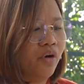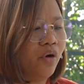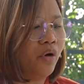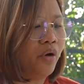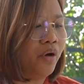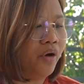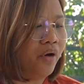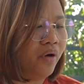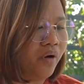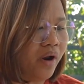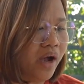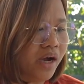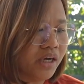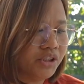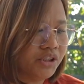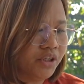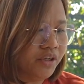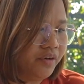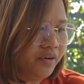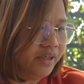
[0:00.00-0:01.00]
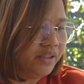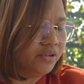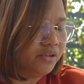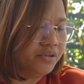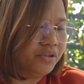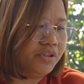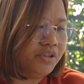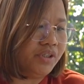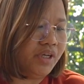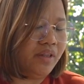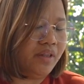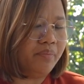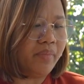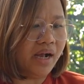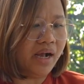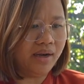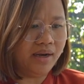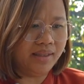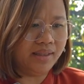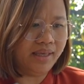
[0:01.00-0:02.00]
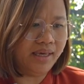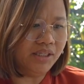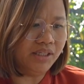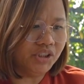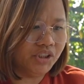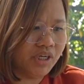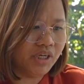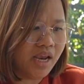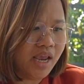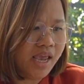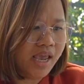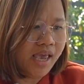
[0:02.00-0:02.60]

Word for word: your action research in Bangladesh.